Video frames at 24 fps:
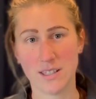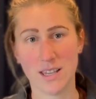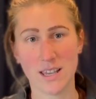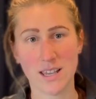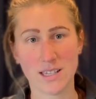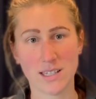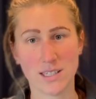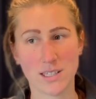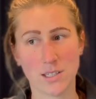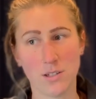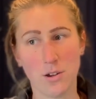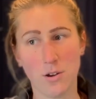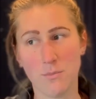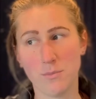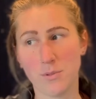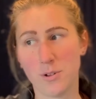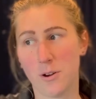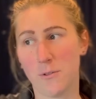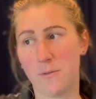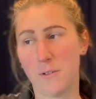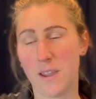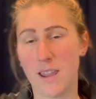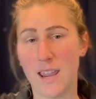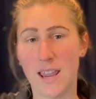he's zoomed
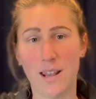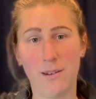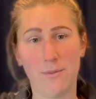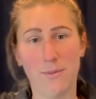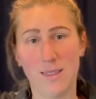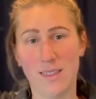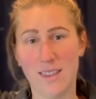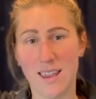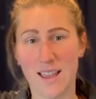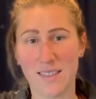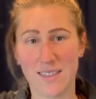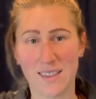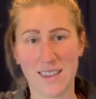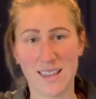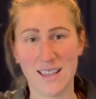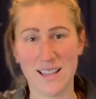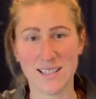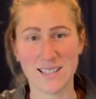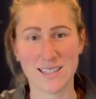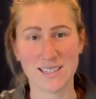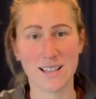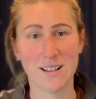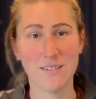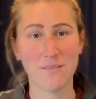off ahead with the other
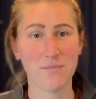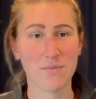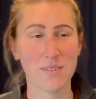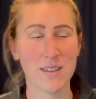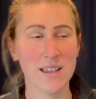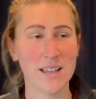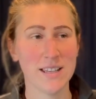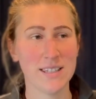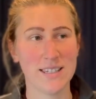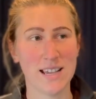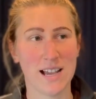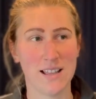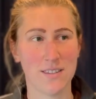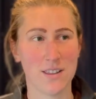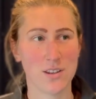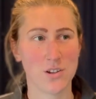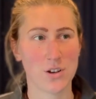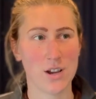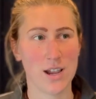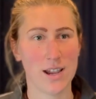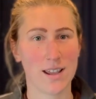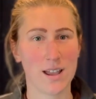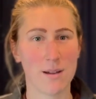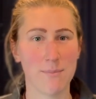kids down the track.